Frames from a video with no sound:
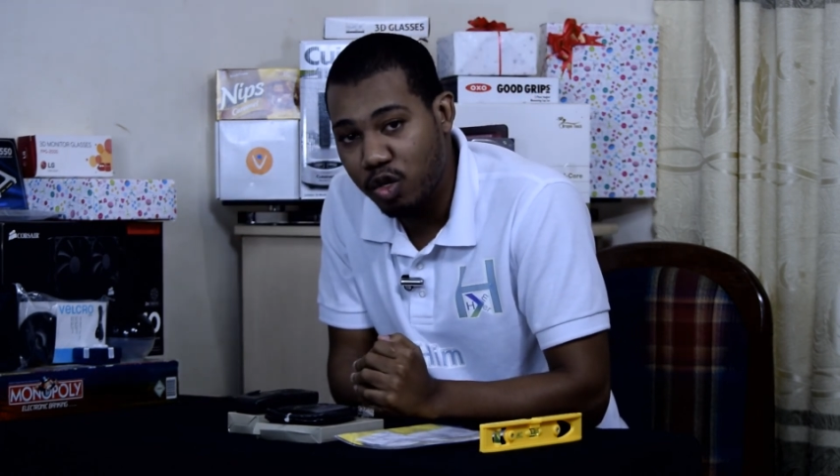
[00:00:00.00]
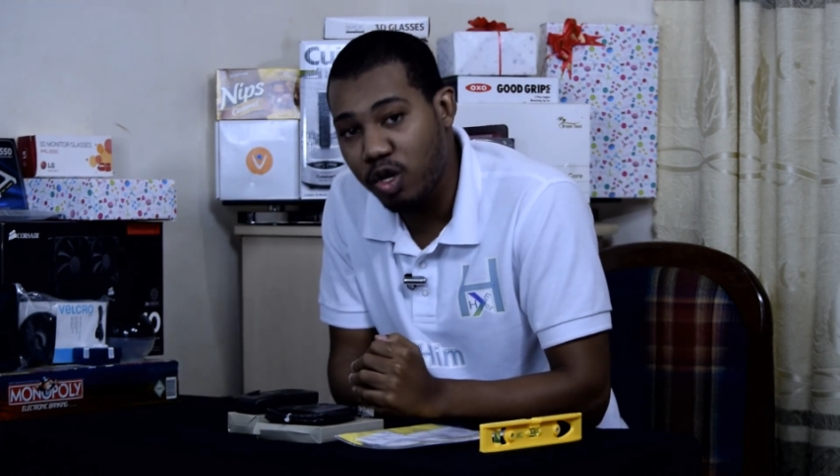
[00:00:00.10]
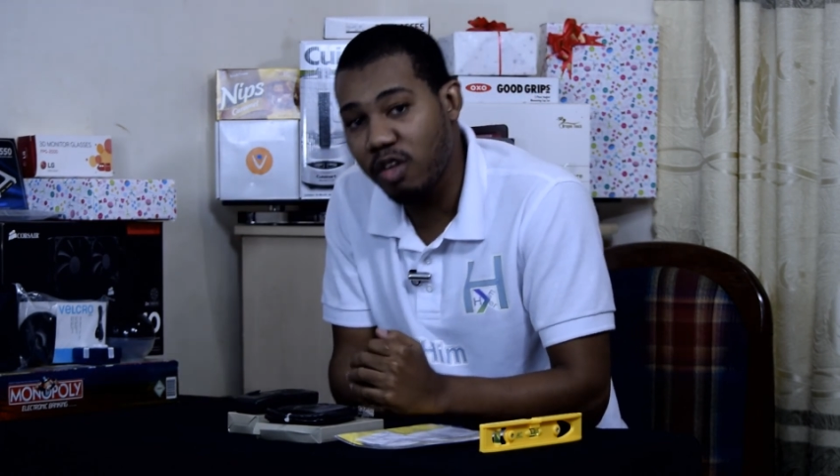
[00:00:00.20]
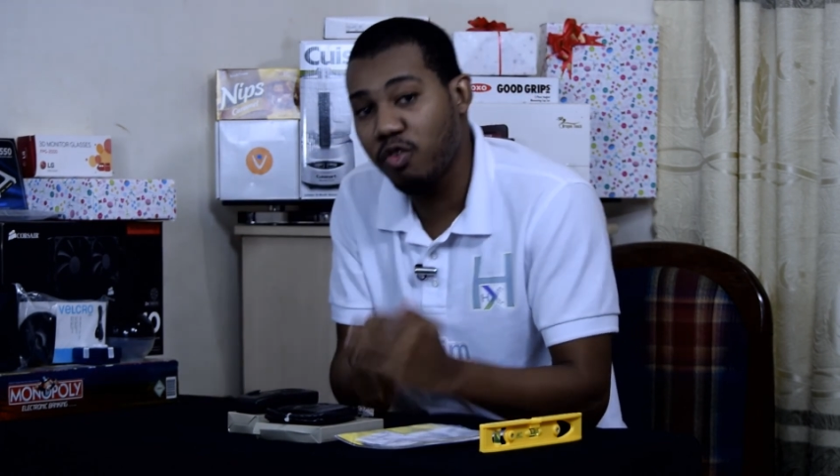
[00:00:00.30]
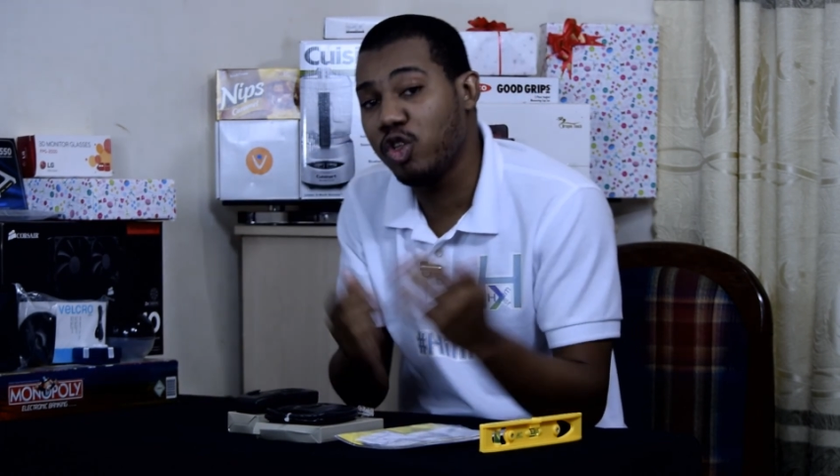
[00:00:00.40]
or
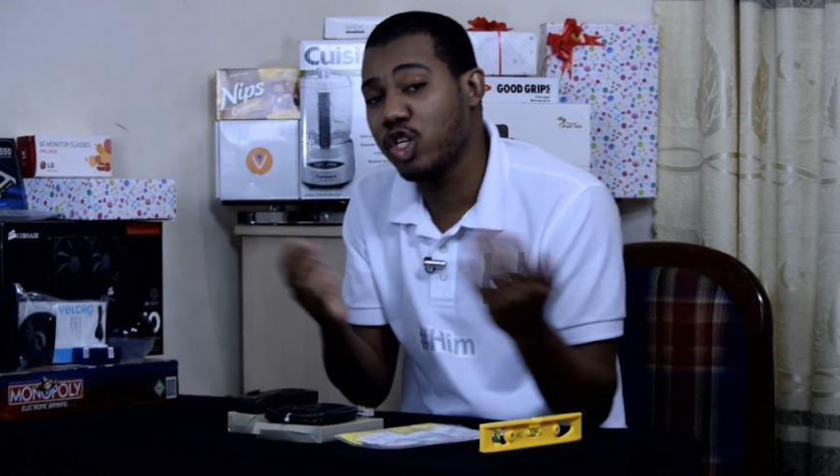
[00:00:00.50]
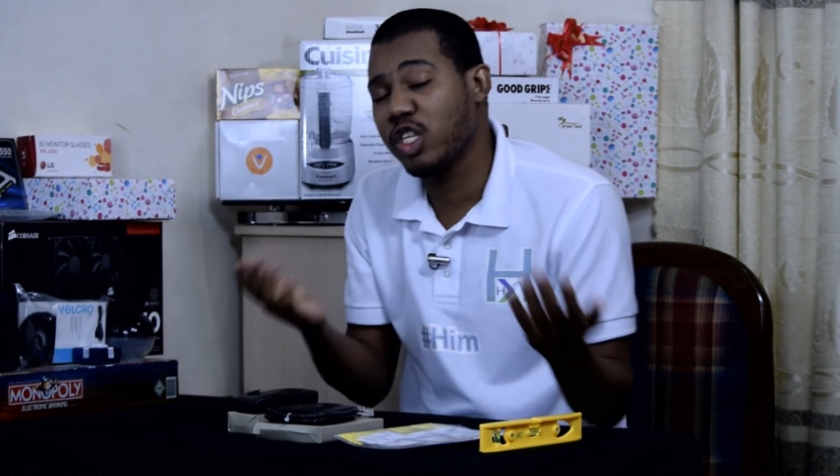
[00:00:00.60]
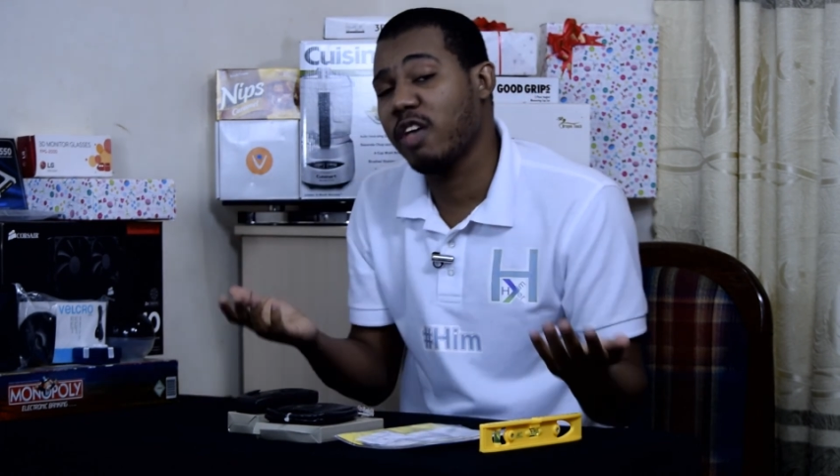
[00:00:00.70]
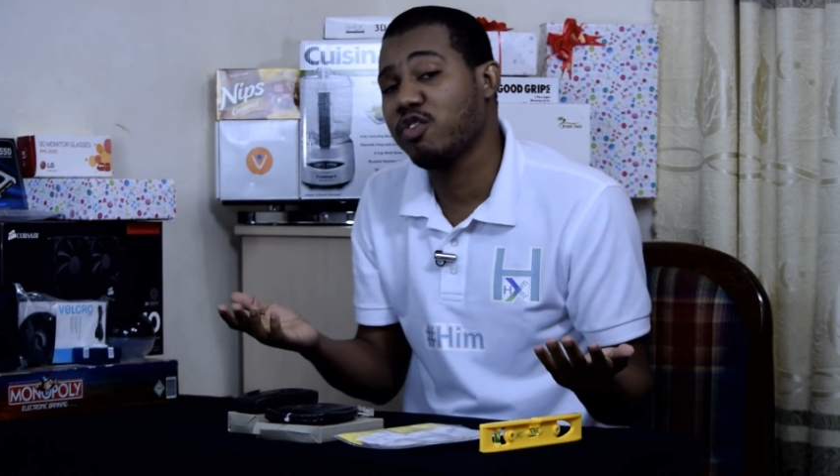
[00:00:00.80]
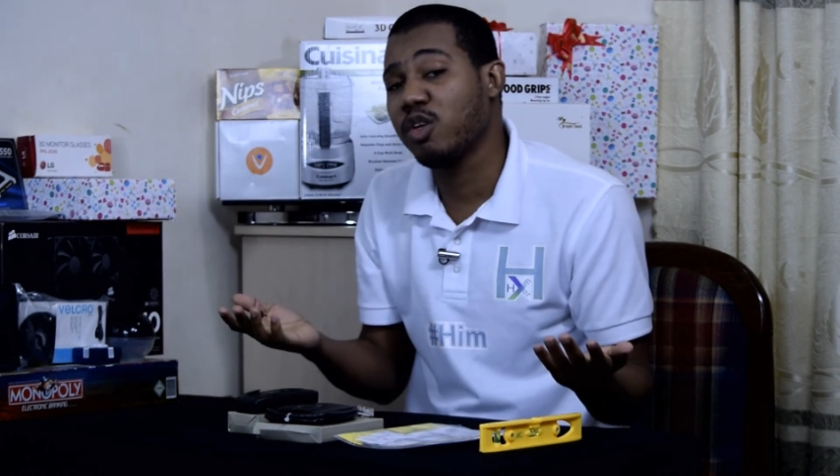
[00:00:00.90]
if you just
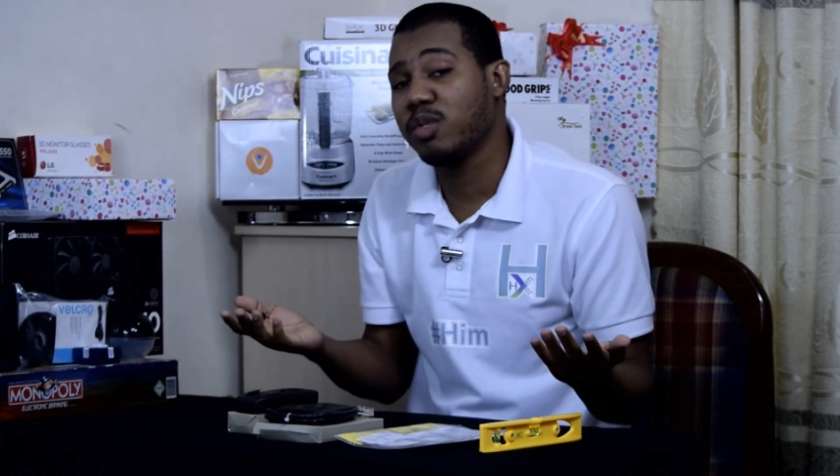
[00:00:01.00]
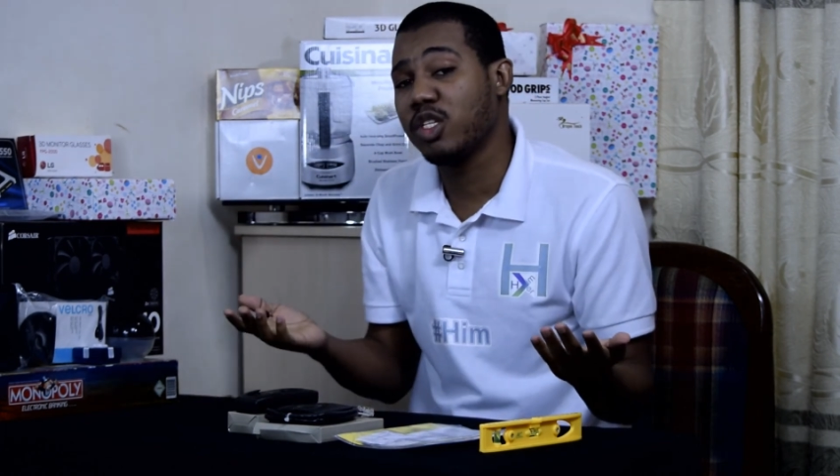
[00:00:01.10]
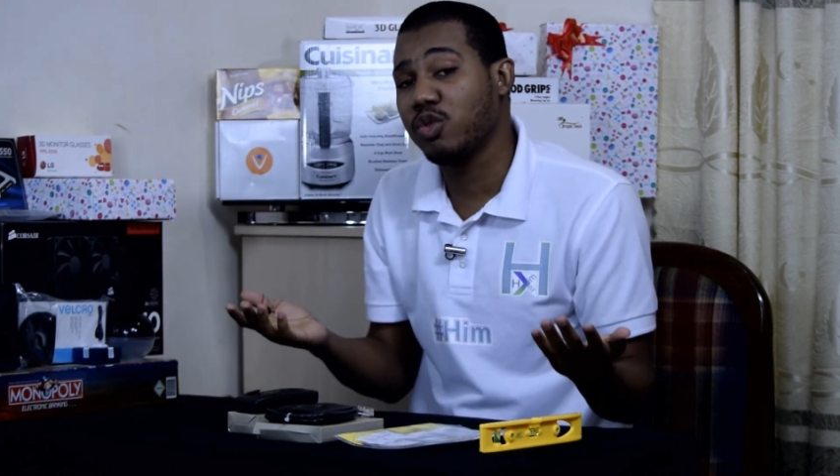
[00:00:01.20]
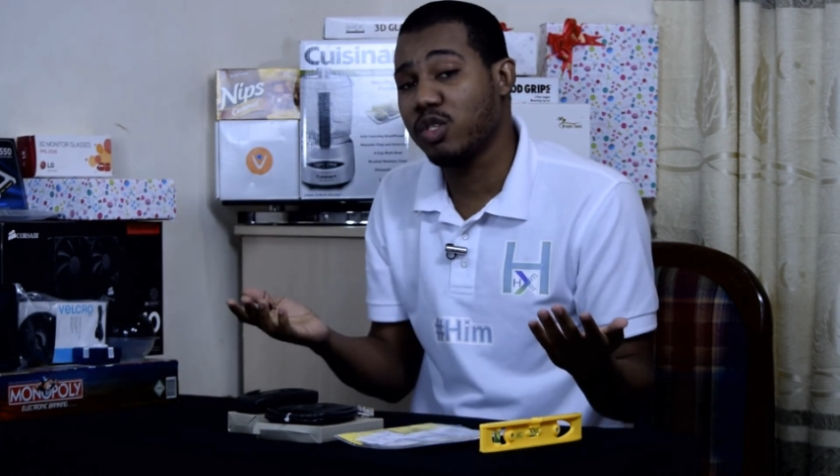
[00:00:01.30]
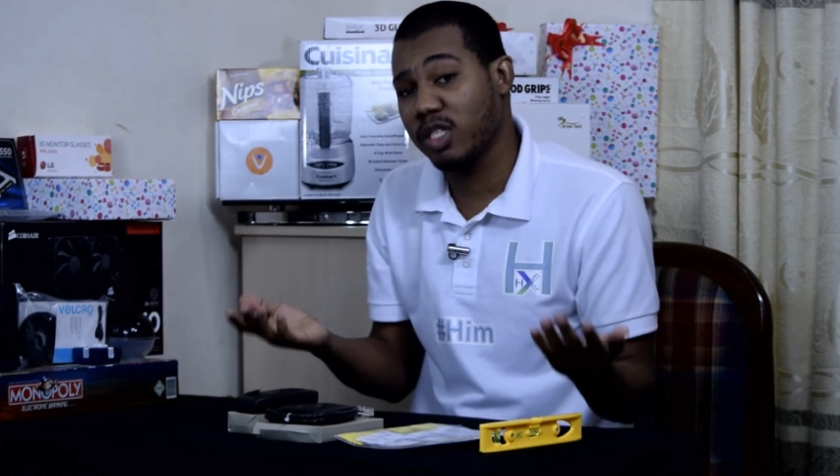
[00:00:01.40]
have
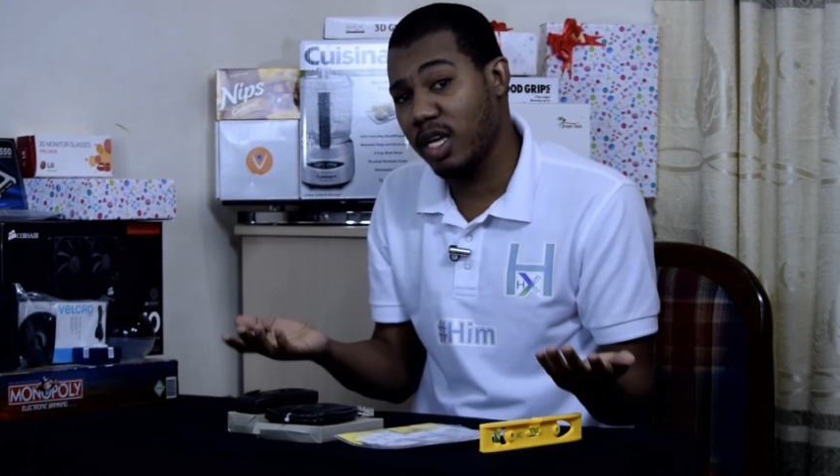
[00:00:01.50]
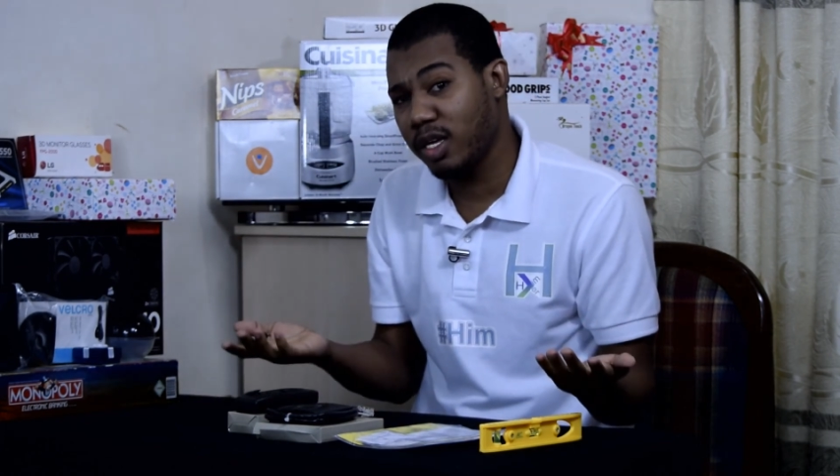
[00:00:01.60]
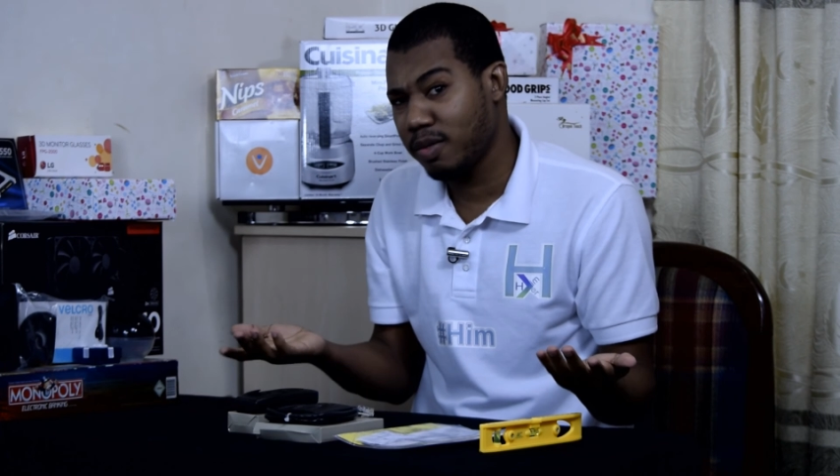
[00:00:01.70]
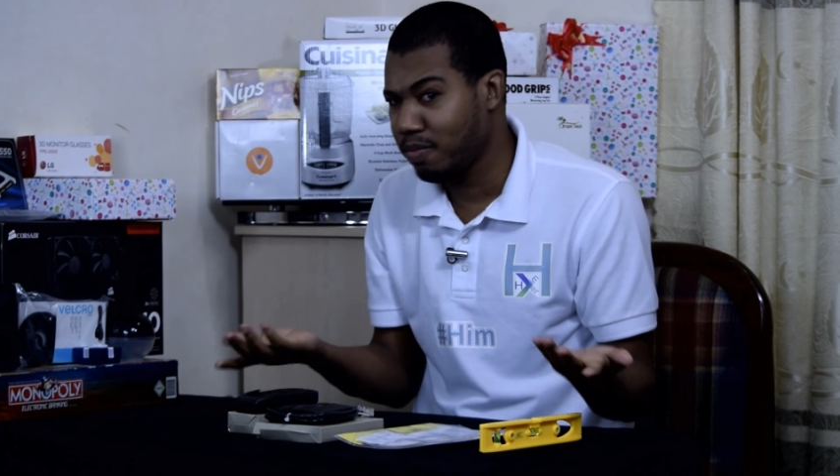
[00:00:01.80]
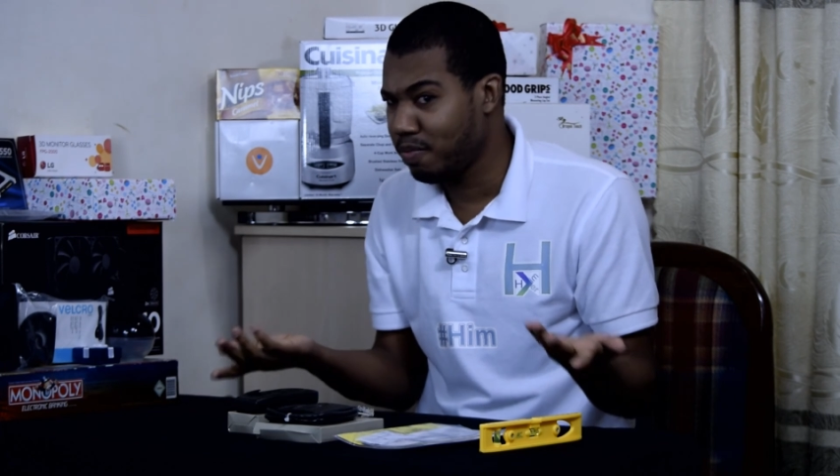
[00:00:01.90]
something to say.